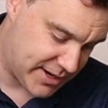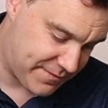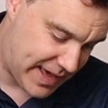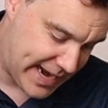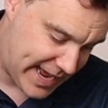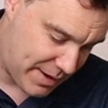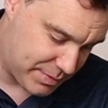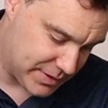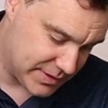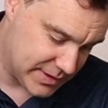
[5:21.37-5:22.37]
And if that
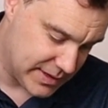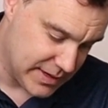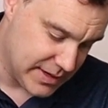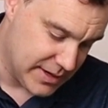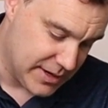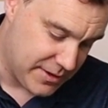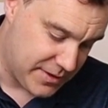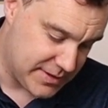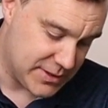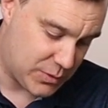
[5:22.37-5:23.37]
happens,
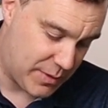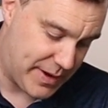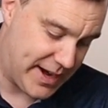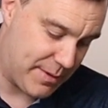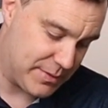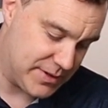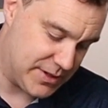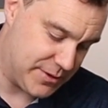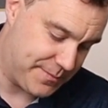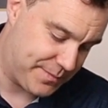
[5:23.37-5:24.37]
this is what might happen
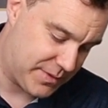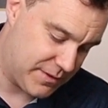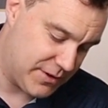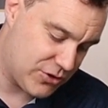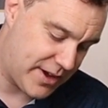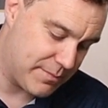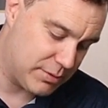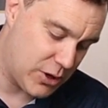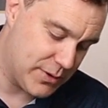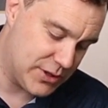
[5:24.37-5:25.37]
to you. If you try to
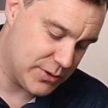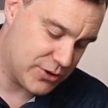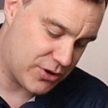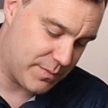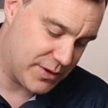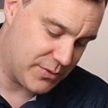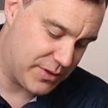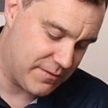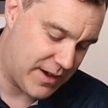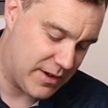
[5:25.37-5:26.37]
blow into a trumpet
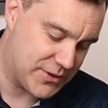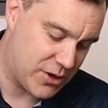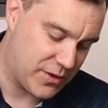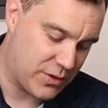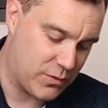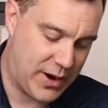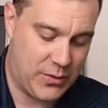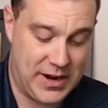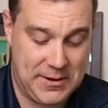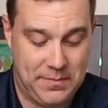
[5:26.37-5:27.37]
when the valves aren't the right
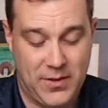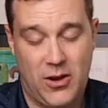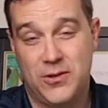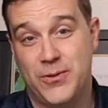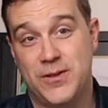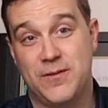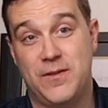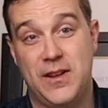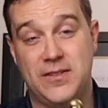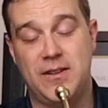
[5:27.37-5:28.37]
way, all sorts of
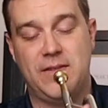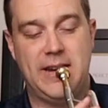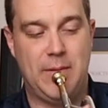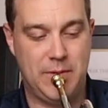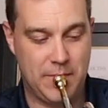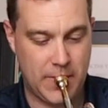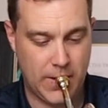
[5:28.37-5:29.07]
funny stuff can happen.